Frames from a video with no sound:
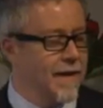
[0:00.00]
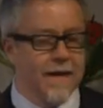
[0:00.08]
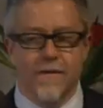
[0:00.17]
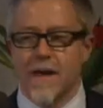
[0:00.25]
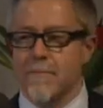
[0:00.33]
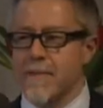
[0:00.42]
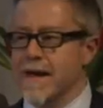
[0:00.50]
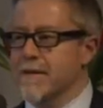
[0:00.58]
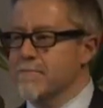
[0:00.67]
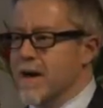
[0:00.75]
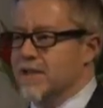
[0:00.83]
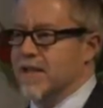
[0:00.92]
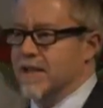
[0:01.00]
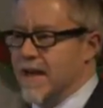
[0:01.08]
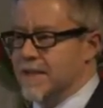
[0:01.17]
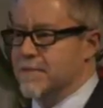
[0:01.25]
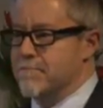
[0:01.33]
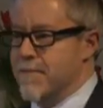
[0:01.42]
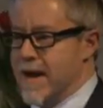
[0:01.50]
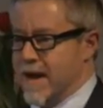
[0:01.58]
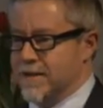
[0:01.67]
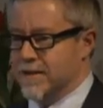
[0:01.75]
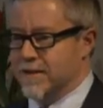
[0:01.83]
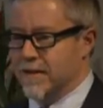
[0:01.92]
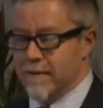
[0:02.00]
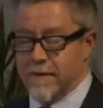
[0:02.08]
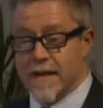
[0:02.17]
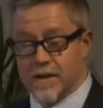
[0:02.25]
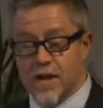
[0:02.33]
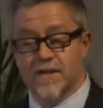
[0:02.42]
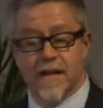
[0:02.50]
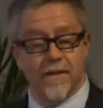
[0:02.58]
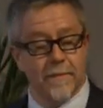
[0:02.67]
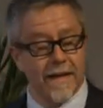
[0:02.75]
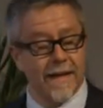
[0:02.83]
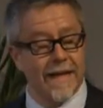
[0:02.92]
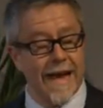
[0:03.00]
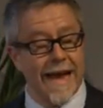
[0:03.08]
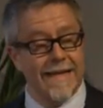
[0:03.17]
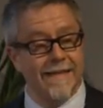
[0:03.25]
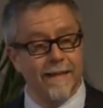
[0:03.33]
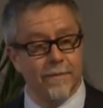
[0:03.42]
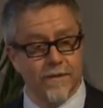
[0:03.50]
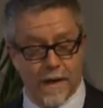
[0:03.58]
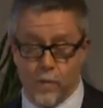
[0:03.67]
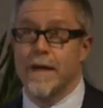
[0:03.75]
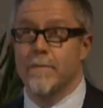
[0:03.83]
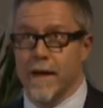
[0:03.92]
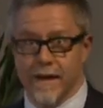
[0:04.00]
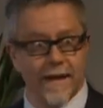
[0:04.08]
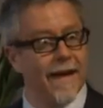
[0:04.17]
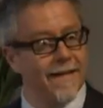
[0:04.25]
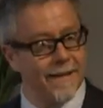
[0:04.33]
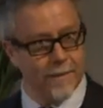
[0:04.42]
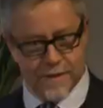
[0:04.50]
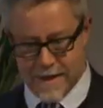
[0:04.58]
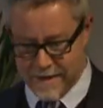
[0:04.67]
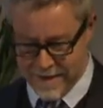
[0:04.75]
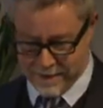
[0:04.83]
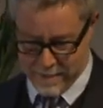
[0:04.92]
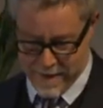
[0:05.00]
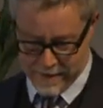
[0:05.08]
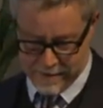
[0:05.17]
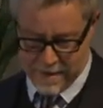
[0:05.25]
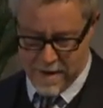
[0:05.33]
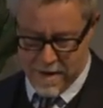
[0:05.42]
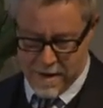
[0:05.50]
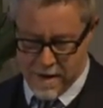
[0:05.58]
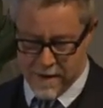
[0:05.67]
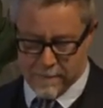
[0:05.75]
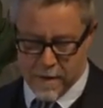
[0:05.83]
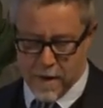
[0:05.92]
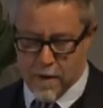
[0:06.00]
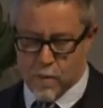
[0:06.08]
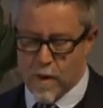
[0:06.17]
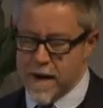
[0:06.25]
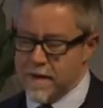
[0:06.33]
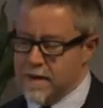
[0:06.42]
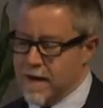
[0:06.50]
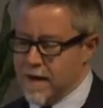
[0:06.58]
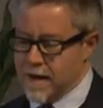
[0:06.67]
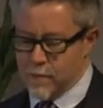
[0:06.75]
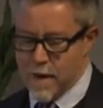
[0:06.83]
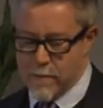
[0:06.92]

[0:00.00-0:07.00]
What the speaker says: they make much less mess. In fact, it turns out they make 80%. We make 80% less mess when